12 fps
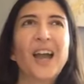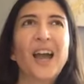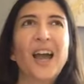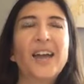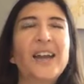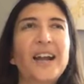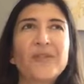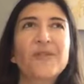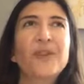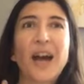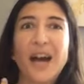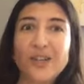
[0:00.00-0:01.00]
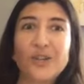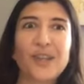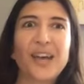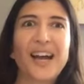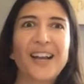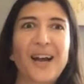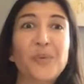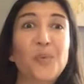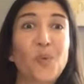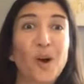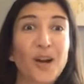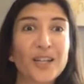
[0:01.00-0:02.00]
And I value that. I
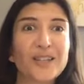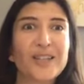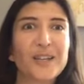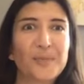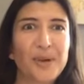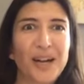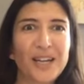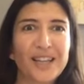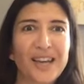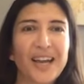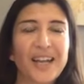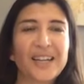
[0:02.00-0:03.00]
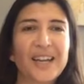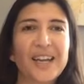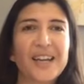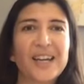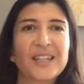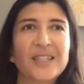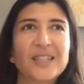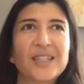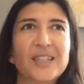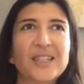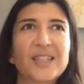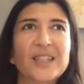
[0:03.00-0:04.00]
want to embody that. And
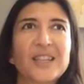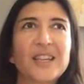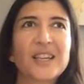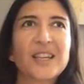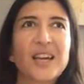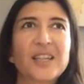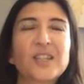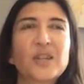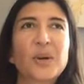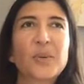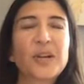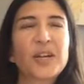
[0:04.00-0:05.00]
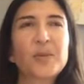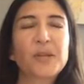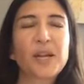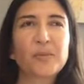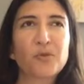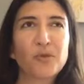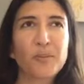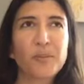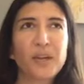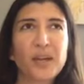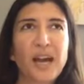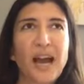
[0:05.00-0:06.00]
so I wake up and I'm
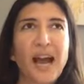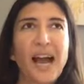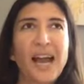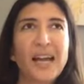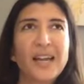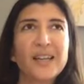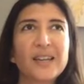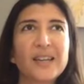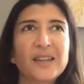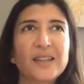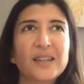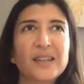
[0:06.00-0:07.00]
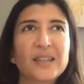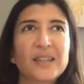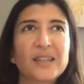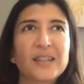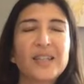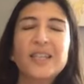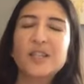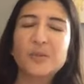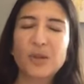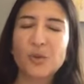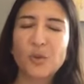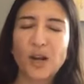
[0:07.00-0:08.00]
grumpy. I need to
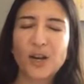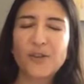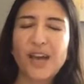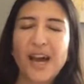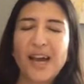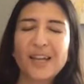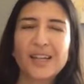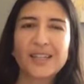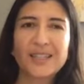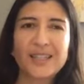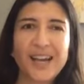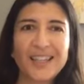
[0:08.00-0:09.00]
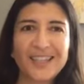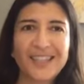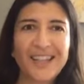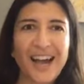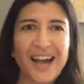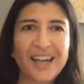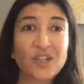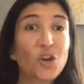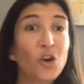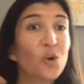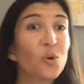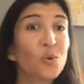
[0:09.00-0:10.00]
be aware of that, assess that,
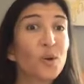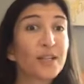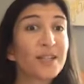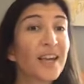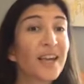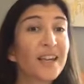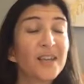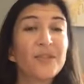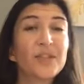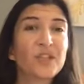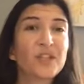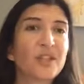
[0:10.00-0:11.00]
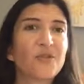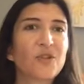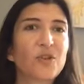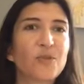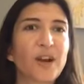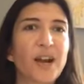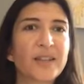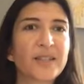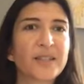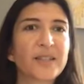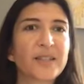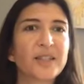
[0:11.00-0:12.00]
go and take even just a few
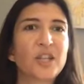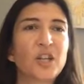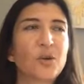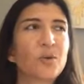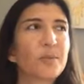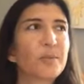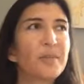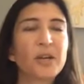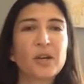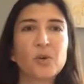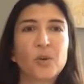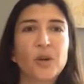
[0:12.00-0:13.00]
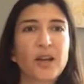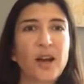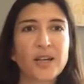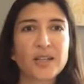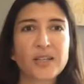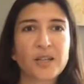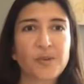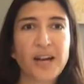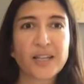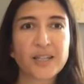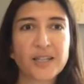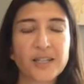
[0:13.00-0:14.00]
breaths, you know, or maybe a quick asana
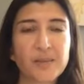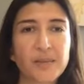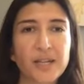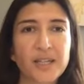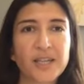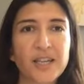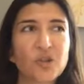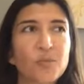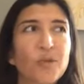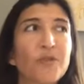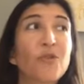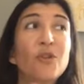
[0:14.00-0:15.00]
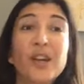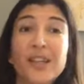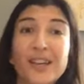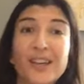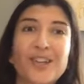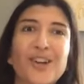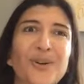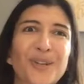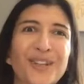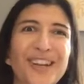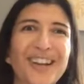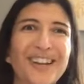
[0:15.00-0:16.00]
practice and meditation before I then go
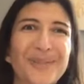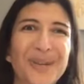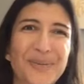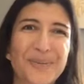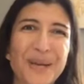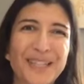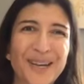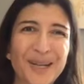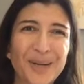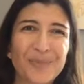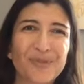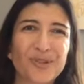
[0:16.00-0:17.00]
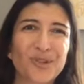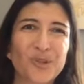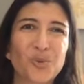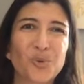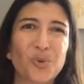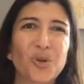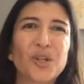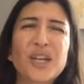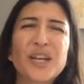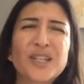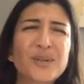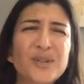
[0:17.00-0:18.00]
and wake my son up for school.
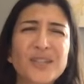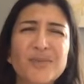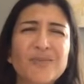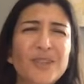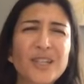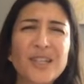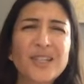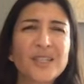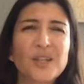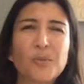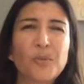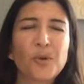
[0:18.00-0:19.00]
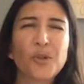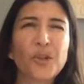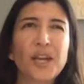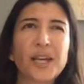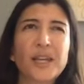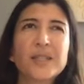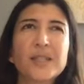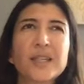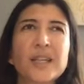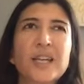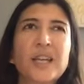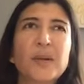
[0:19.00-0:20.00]
So it's really simple things,
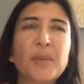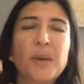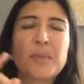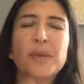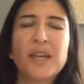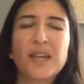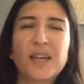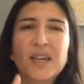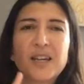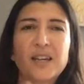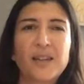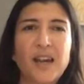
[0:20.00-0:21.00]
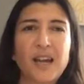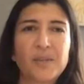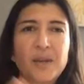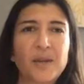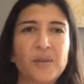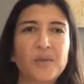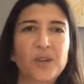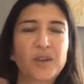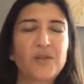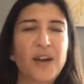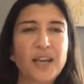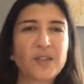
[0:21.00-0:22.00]
but being in alignment with
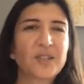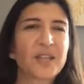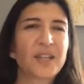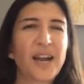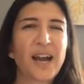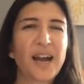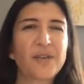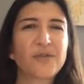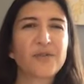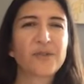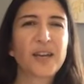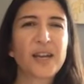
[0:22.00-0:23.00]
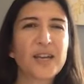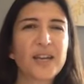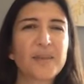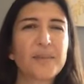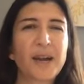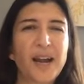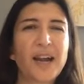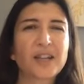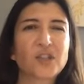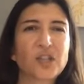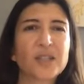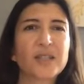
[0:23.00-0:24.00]
the values that I have in my
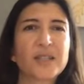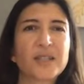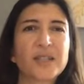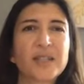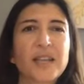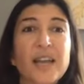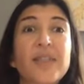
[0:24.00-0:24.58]
actions, and